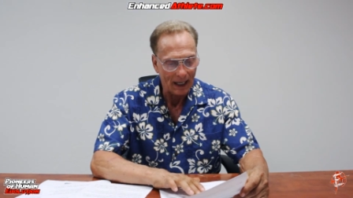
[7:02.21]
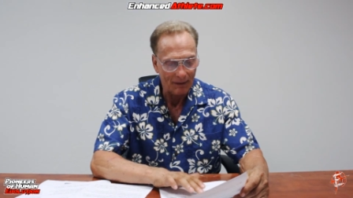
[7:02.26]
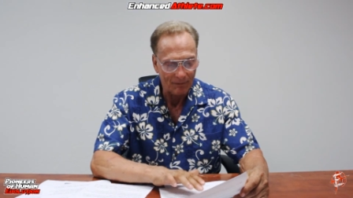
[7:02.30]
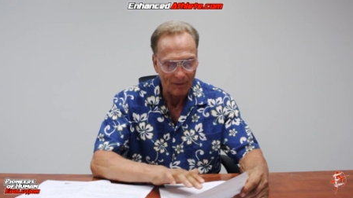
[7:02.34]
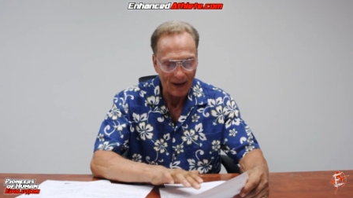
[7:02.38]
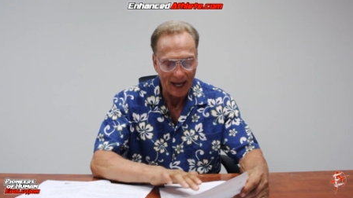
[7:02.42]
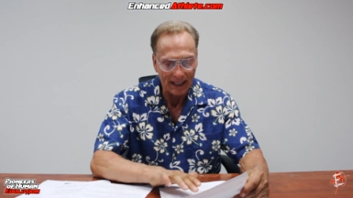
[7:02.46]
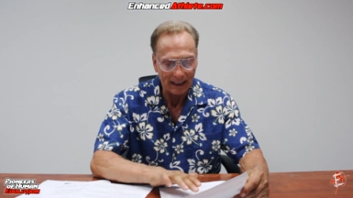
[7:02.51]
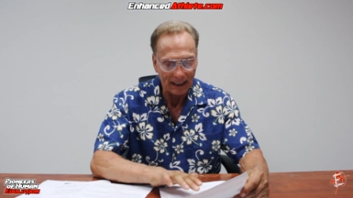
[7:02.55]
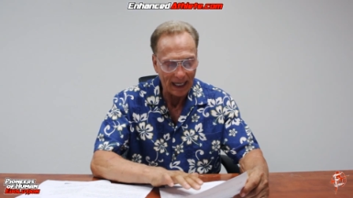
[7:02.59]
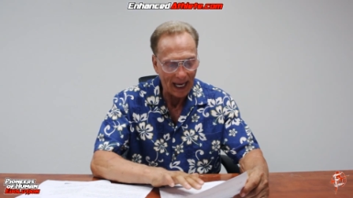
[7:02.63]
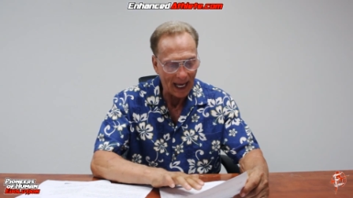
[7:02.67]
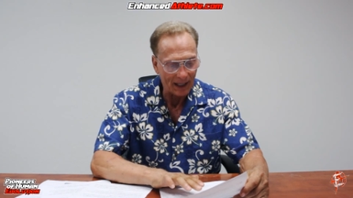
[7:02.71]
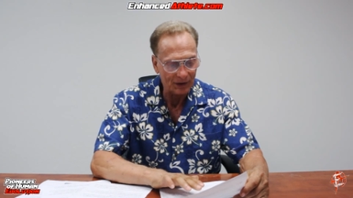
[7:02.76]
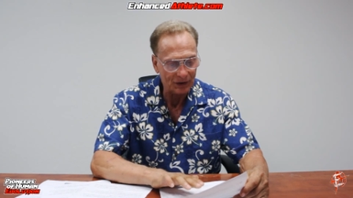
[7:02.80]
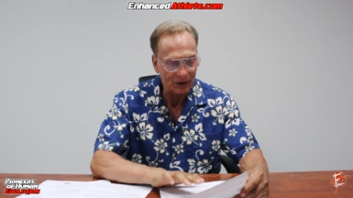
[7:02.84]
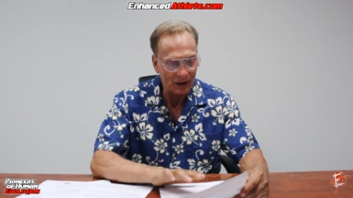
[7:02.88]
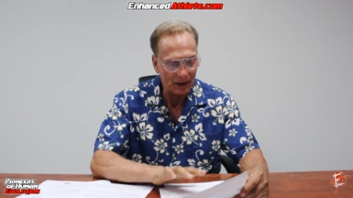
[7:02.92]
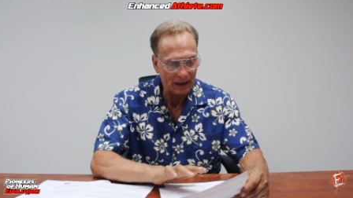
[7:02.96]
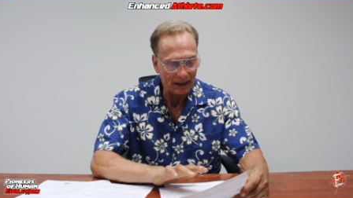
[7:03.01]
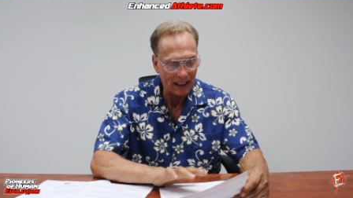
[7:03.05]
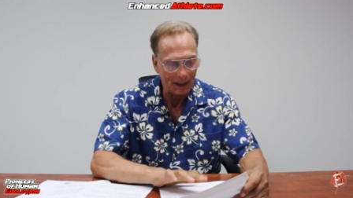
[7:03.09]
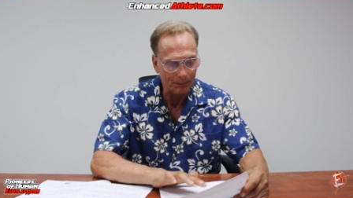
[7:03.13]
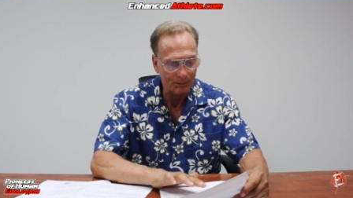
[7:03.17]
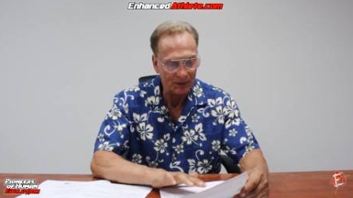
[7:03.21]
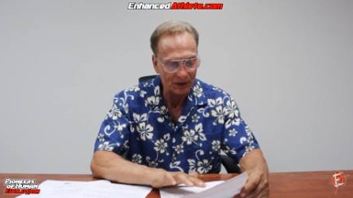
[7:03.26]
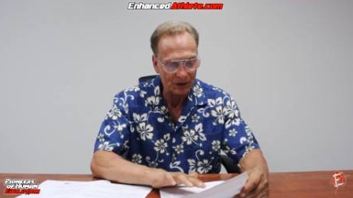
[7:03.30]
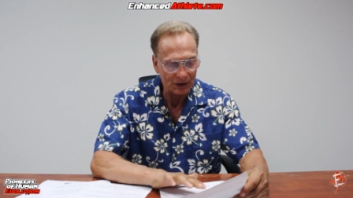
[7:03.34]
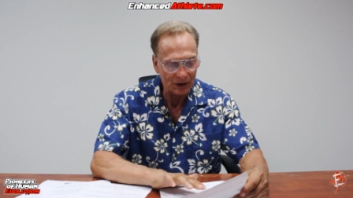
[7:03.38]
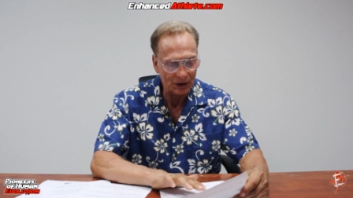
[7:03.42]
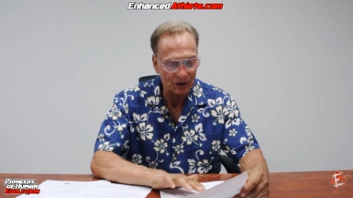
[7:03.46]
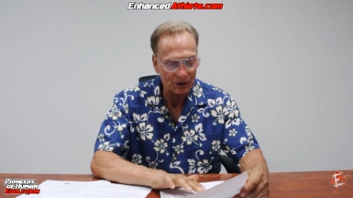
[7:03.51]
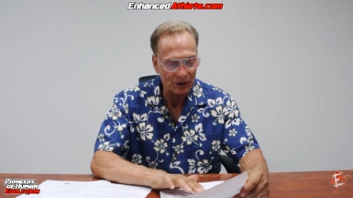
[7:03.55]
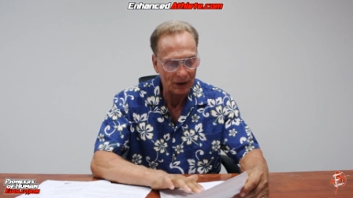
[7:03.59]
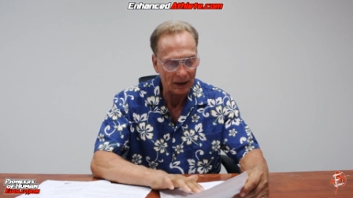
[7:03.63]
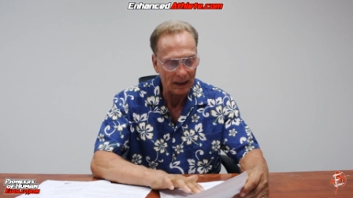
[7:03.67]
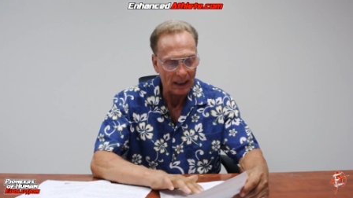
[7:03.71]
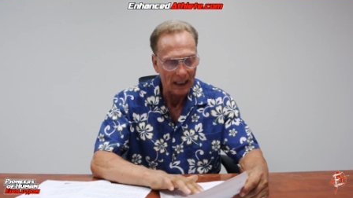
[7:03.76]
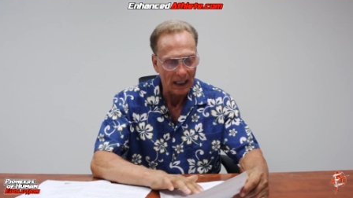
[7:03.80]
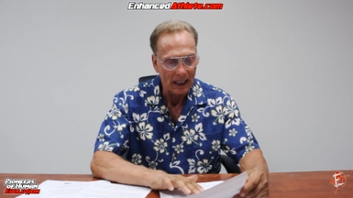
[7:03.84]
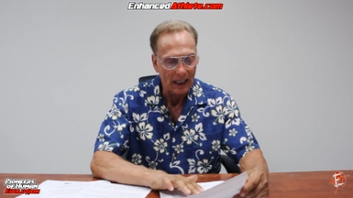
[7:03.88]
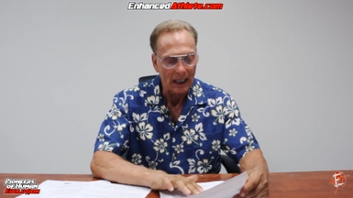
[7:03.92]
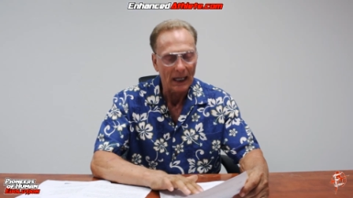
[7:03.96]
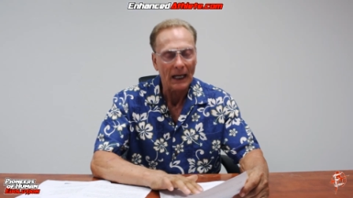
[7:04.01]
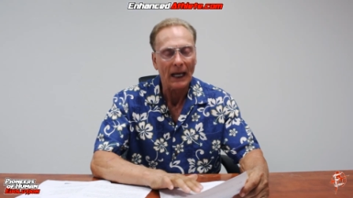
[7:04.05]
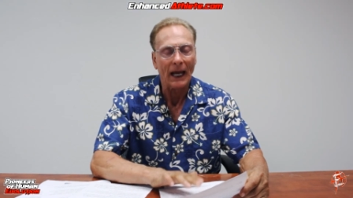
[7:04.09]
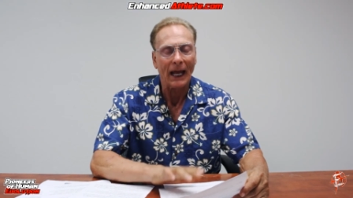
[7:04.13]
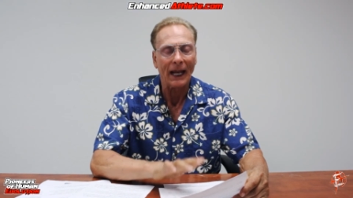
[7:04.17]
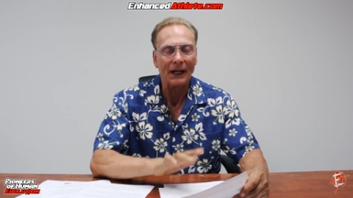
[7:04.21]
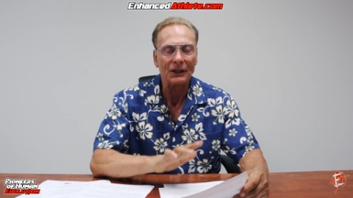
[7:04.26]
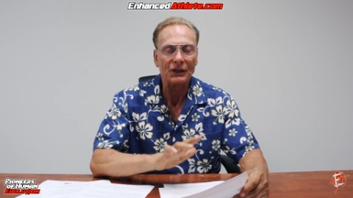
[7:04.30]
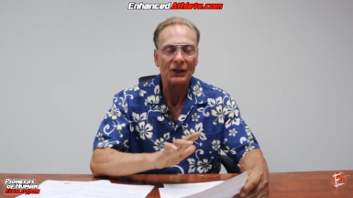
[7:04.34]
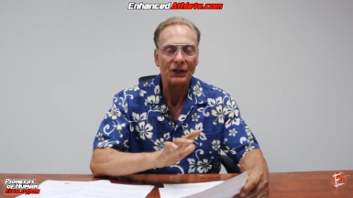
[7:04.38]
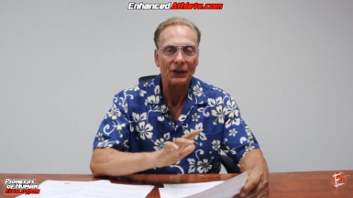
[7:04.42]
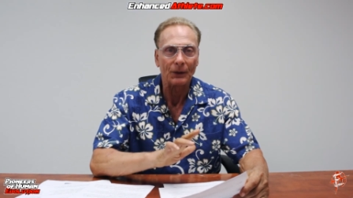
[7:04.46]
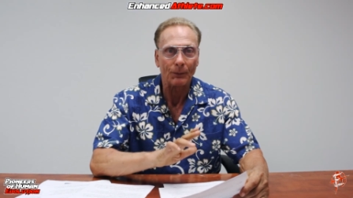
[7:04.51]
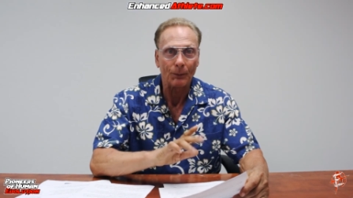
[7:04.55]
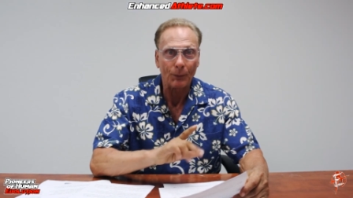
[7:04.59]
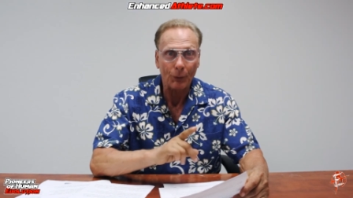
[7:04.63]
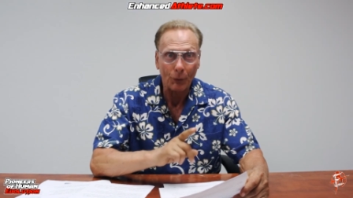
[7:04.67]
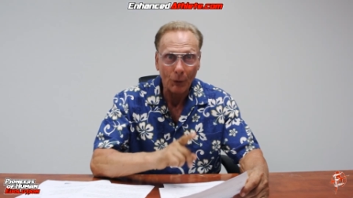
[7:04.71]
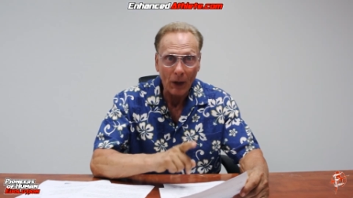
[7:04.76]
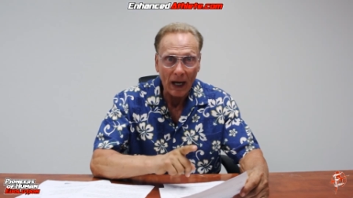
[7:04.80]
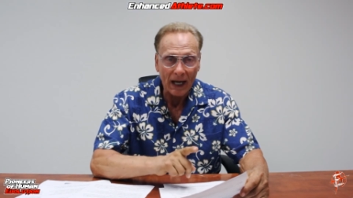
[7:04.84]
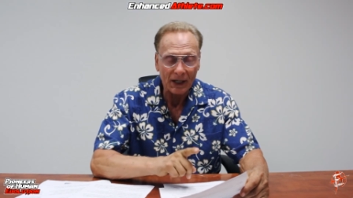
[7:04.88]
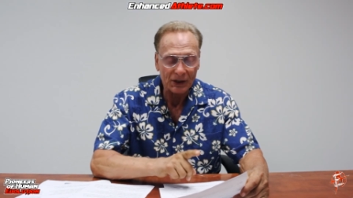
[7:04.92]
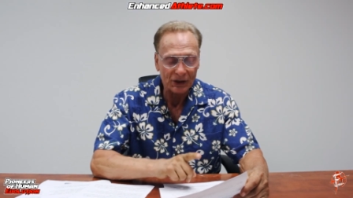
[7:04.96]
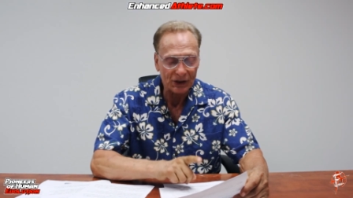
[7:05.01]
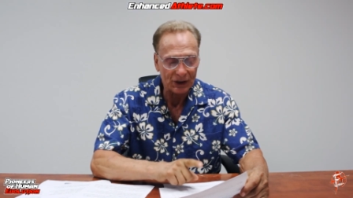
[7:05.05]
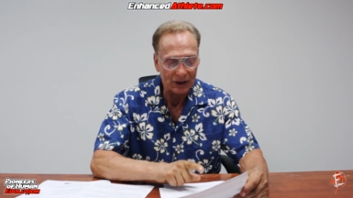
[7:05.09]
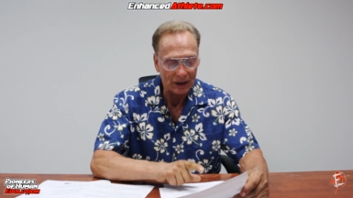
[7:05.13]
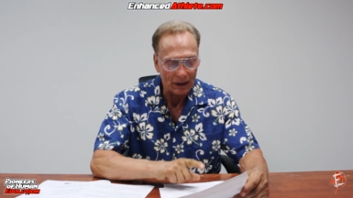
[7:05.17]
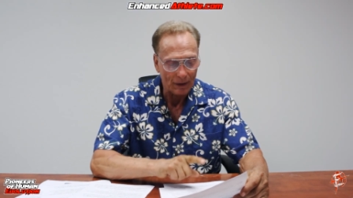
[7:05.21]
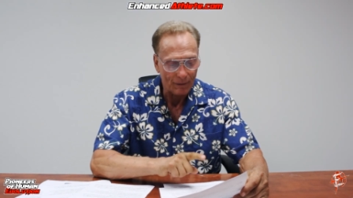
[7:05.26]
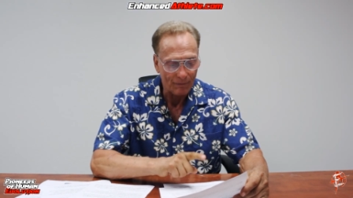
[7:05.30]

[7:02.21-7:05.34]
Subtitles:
fatty acid deposition and suppressed